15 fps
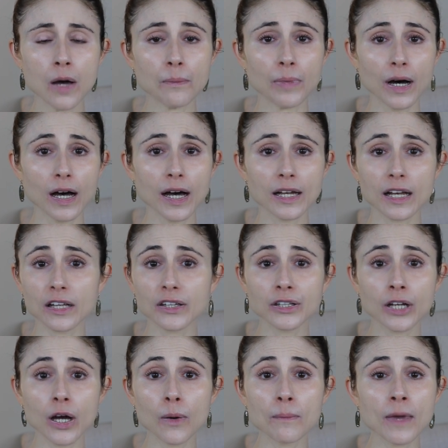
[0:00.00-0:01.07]
But, you
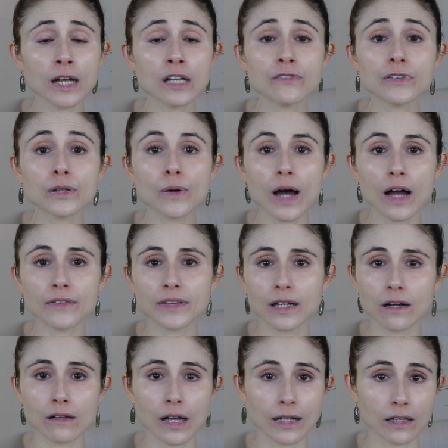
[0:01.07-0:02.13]
know, many of you out
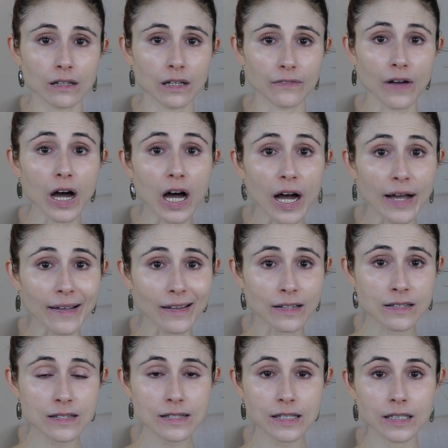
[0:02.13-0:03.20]
there like a lot of
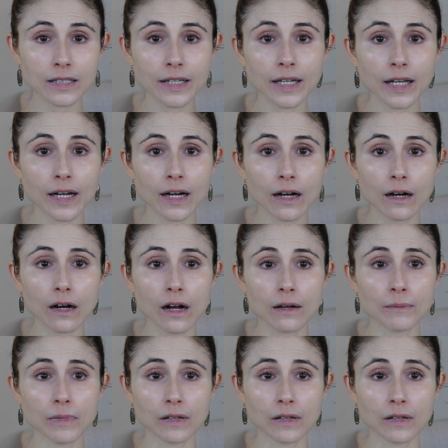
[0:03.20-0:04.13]
high-end skincare,